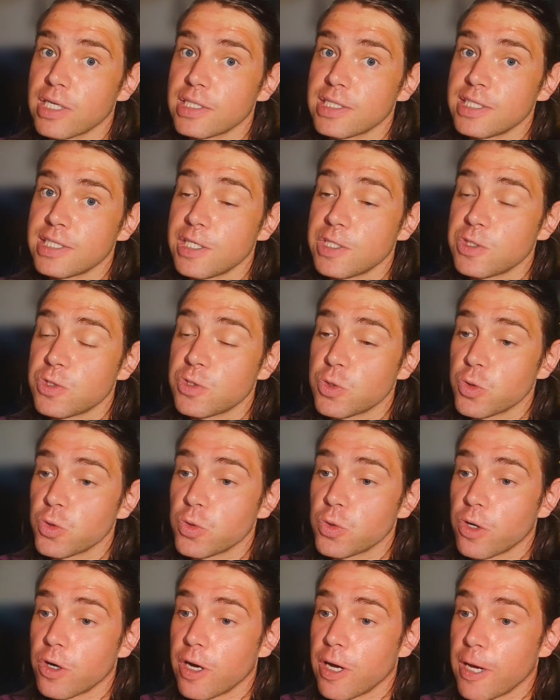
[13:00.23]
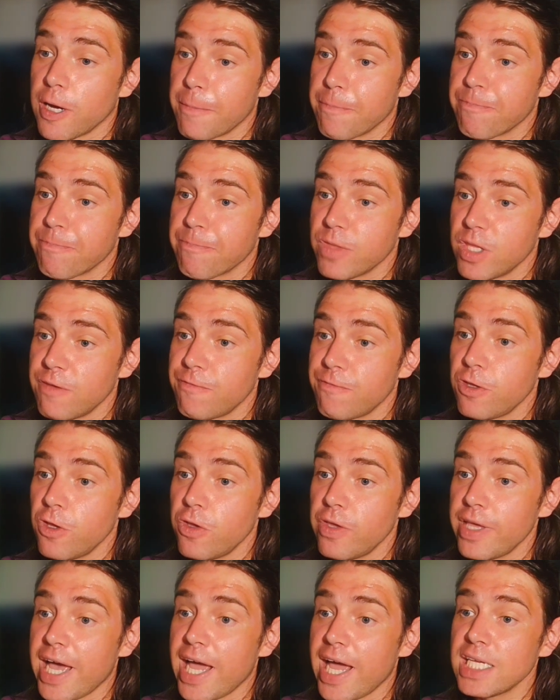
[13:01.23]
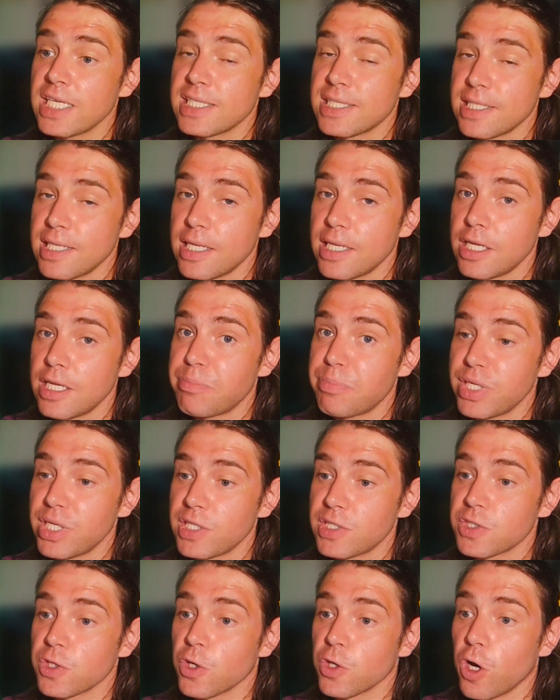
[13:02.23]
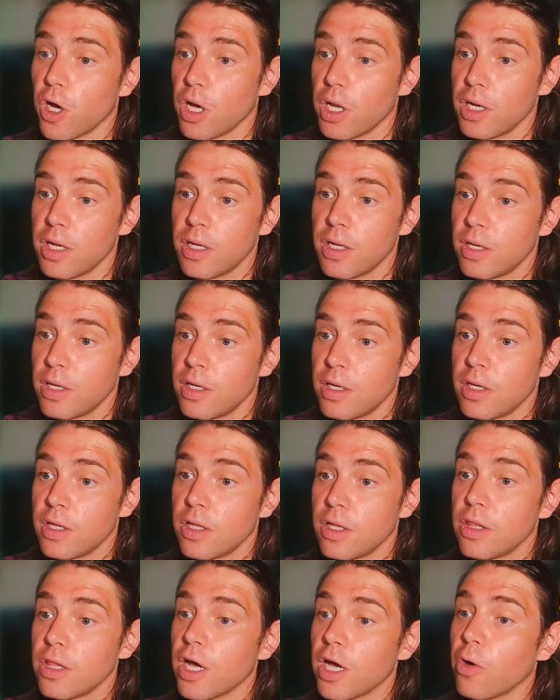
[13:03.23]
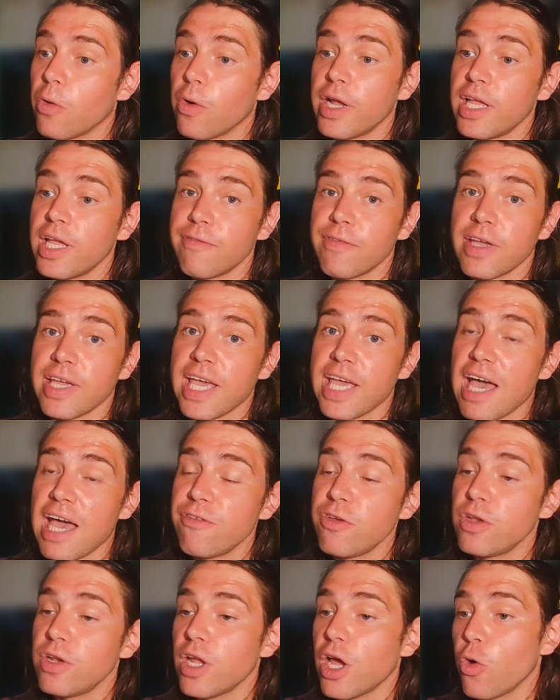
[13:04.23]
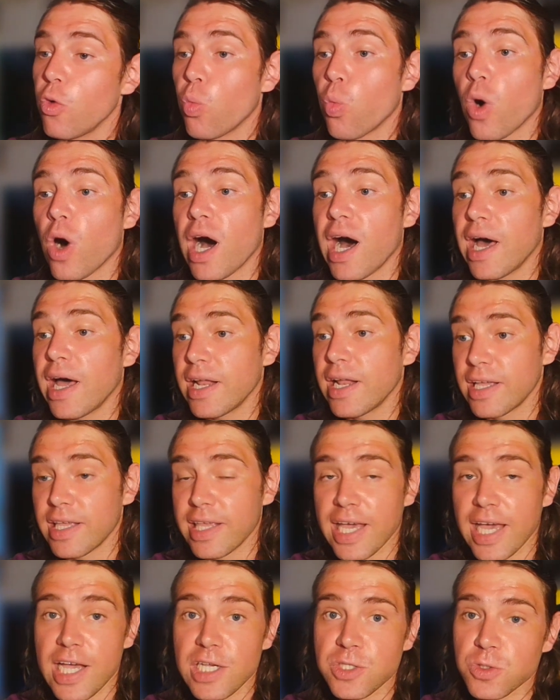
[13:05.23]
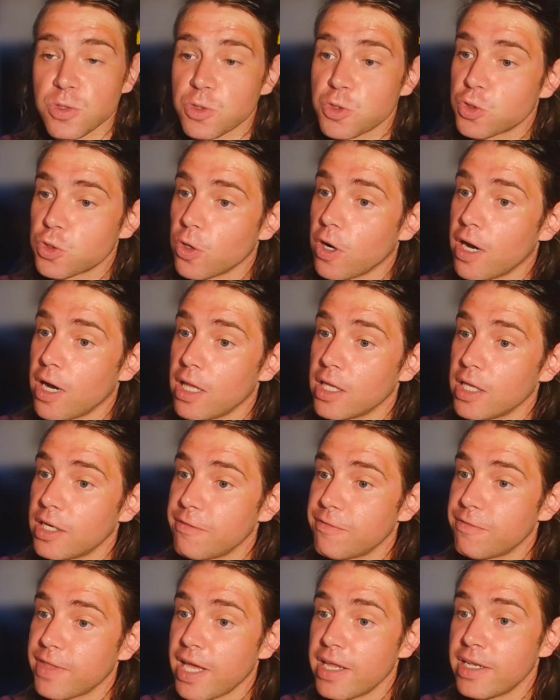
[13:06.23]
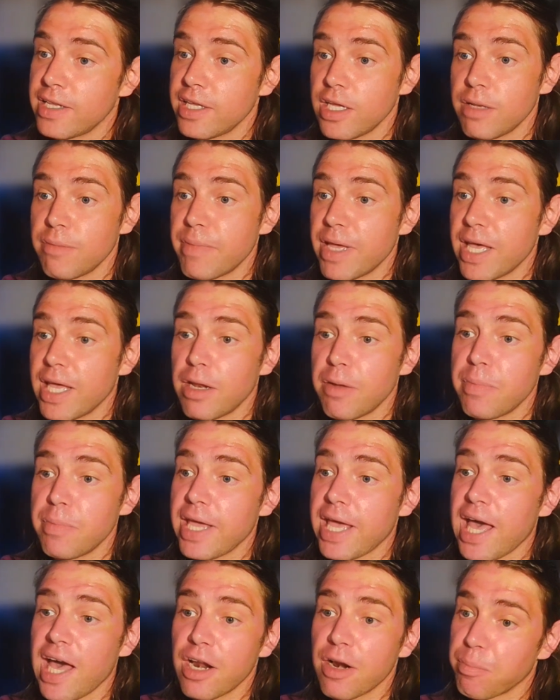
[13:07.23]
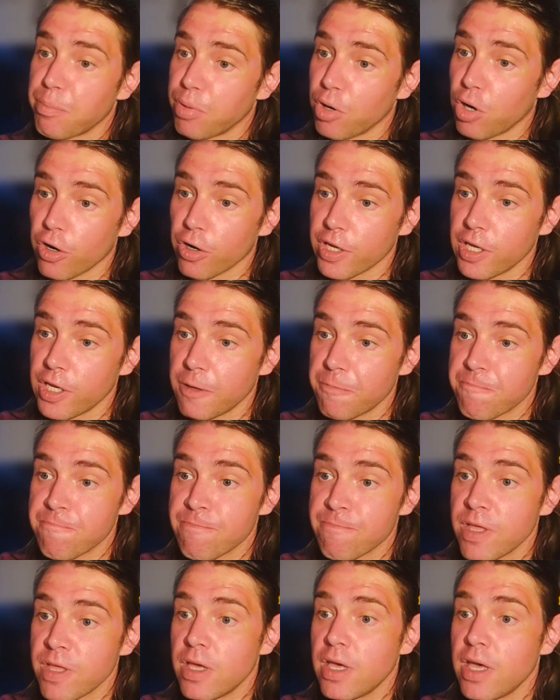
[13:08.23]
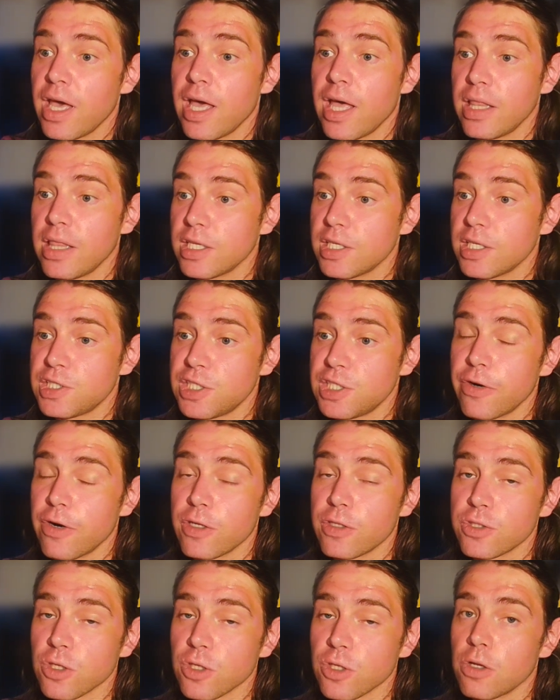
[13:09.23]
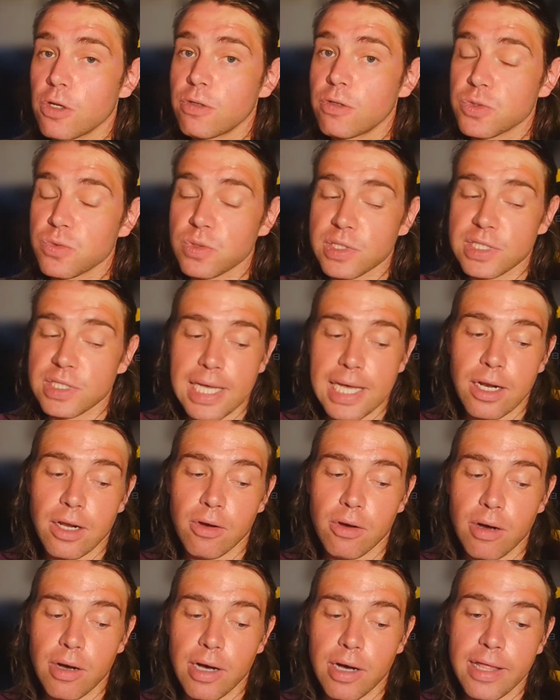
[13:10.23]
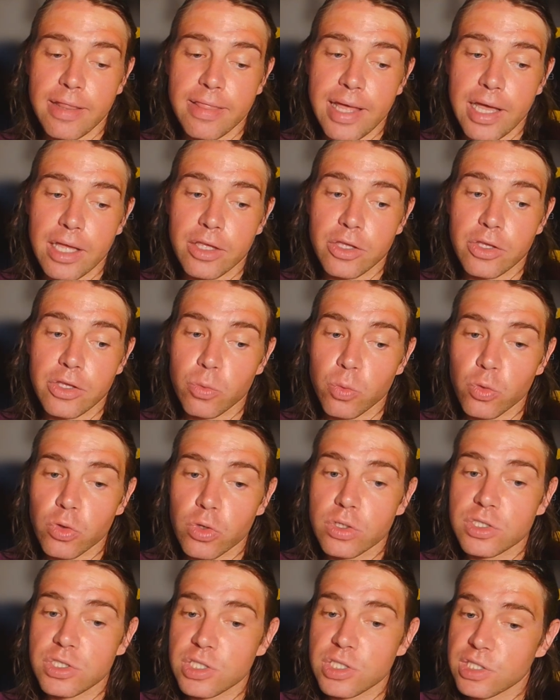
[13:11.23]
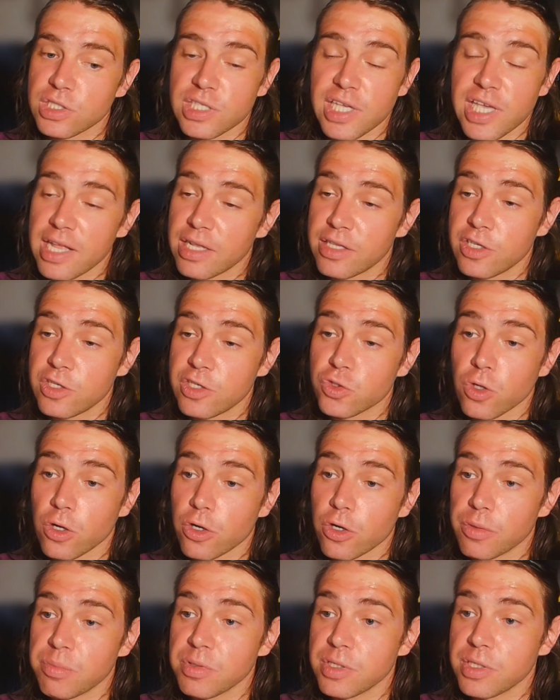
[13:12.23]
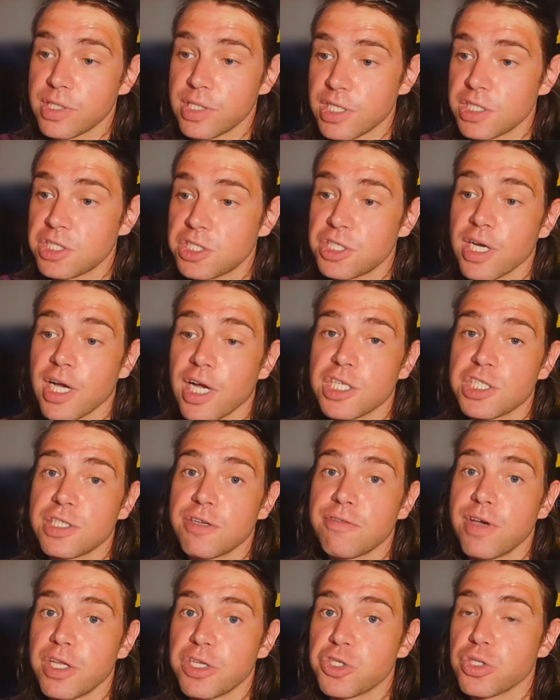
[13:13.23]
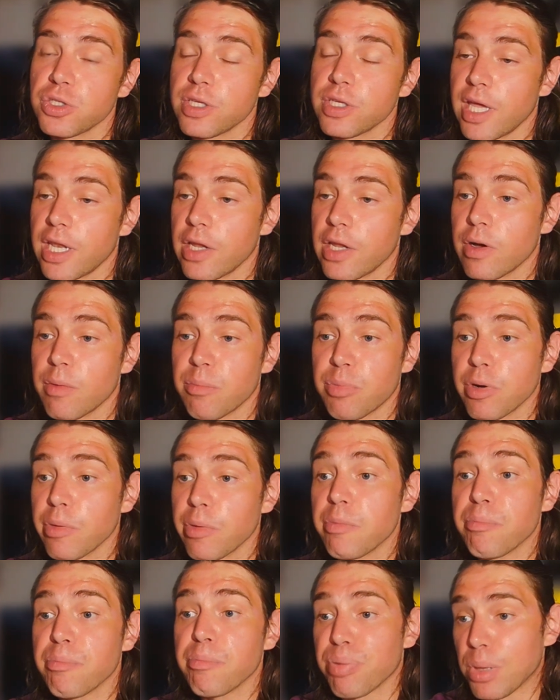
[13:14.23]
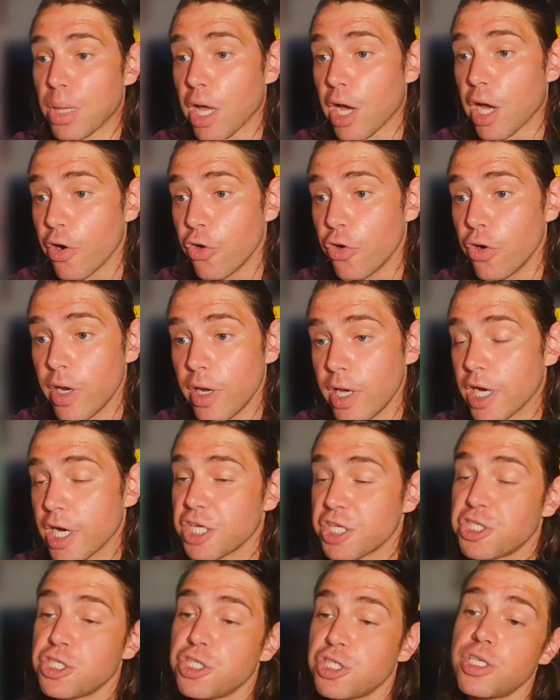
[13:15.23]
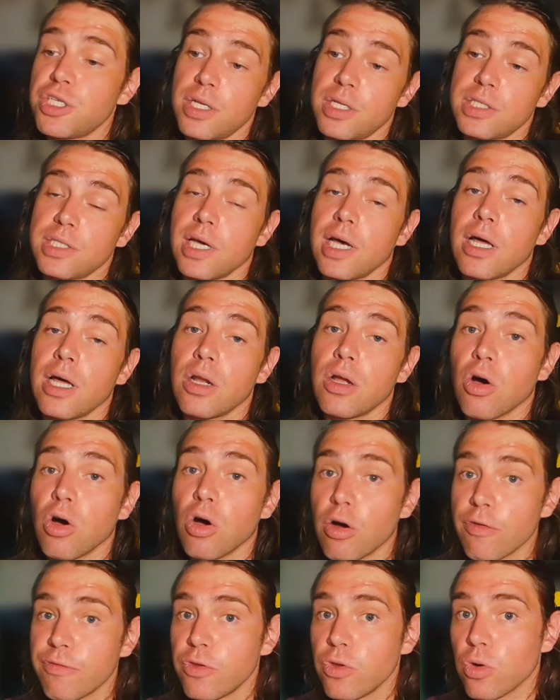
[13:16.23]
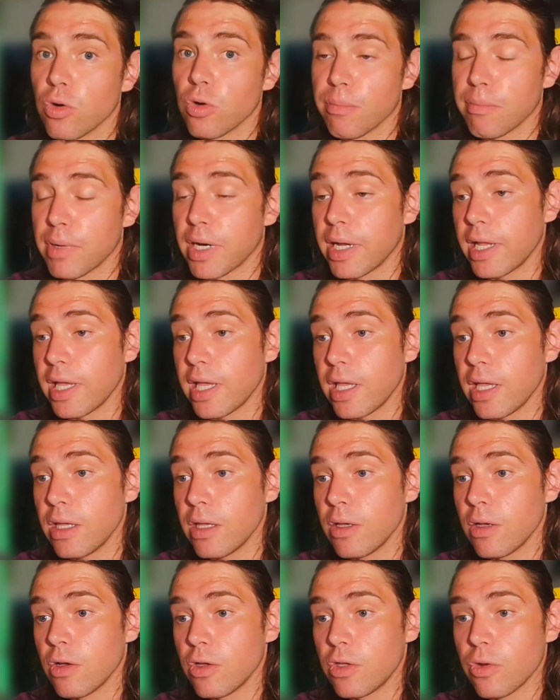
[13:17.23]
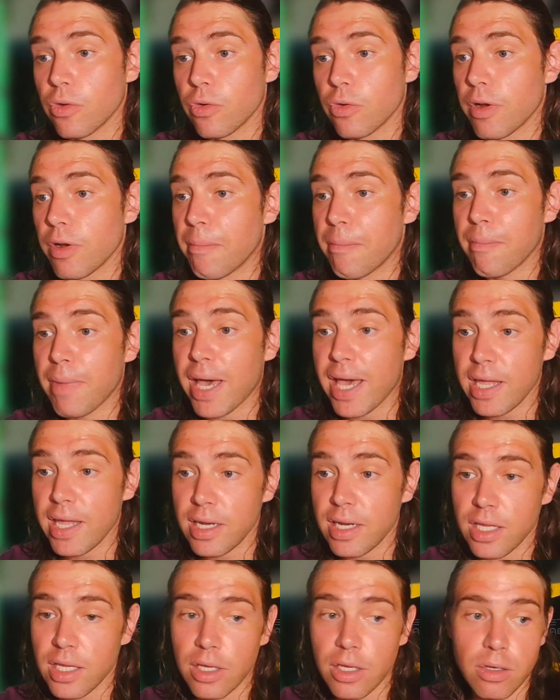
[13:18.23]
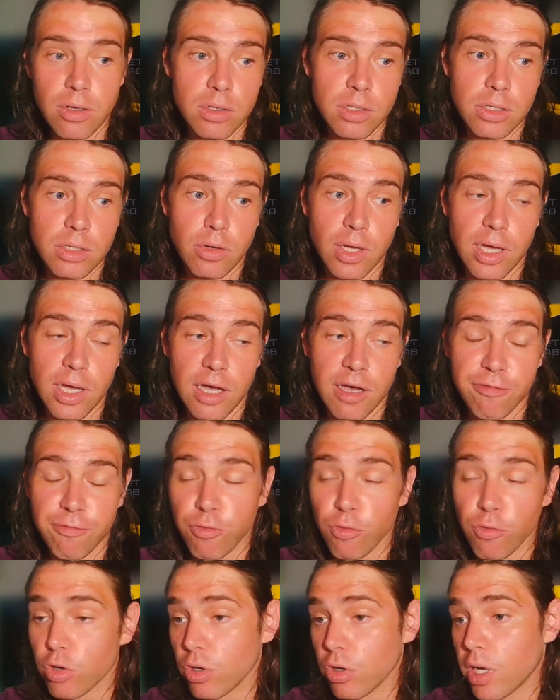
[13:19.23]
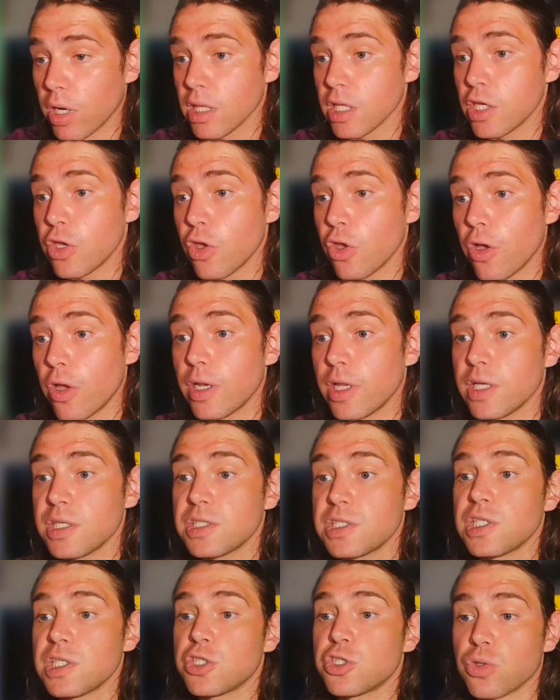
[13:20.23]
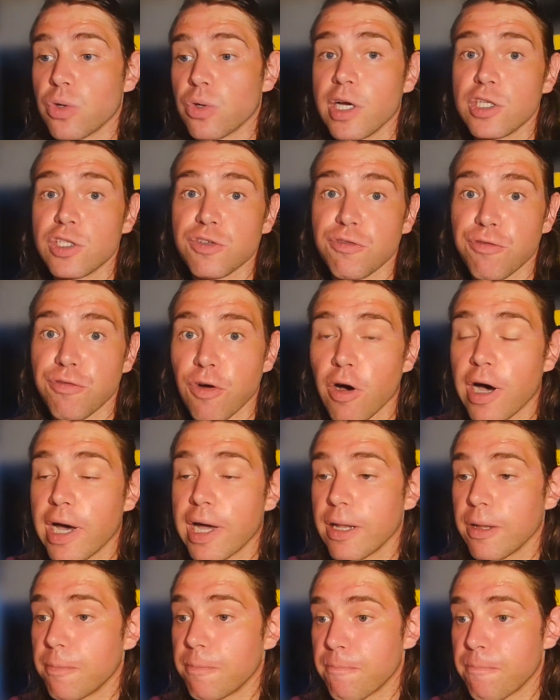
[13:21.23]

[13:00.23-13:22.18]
tests too, alright? If you Yannick Sin had pissed hot, no one even gave you no WADA case or trial, and if they did, man, it'd be out of pocket. And the zero tolerance was that high that you would just get dishonorably discharged eventually anyway, and probably blow a shit ton of your money, your remaining fortnightly earnings, trying to fight it.